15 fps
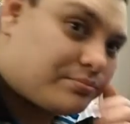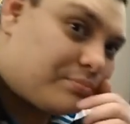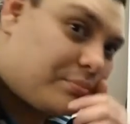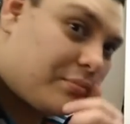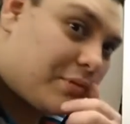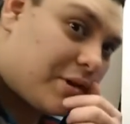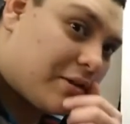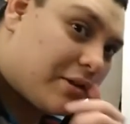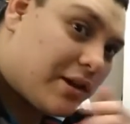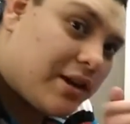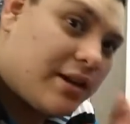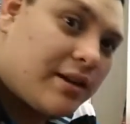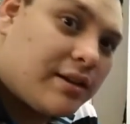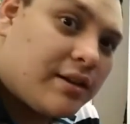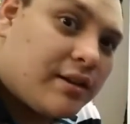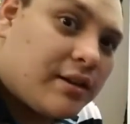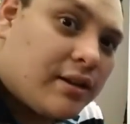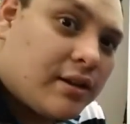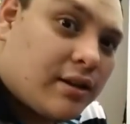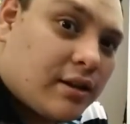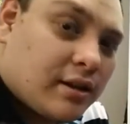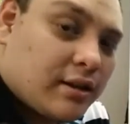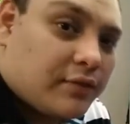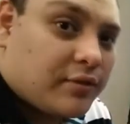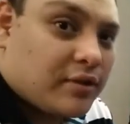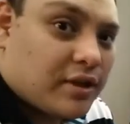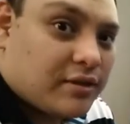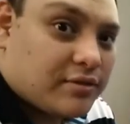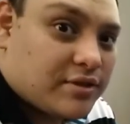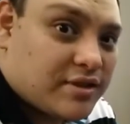All right. If you
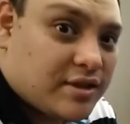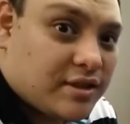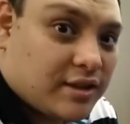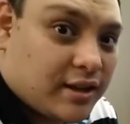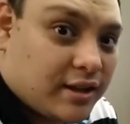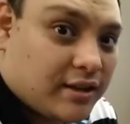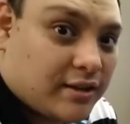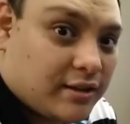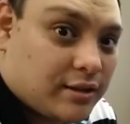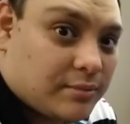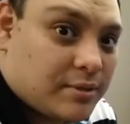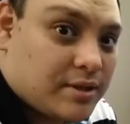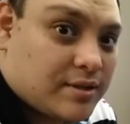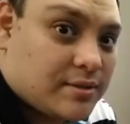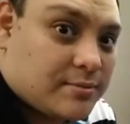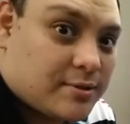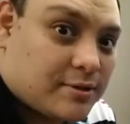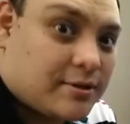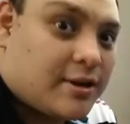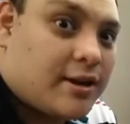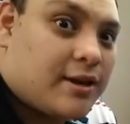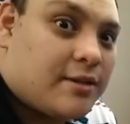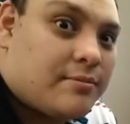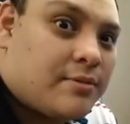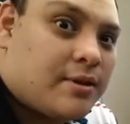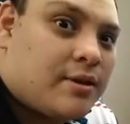like what you see, like, comment, subscribe.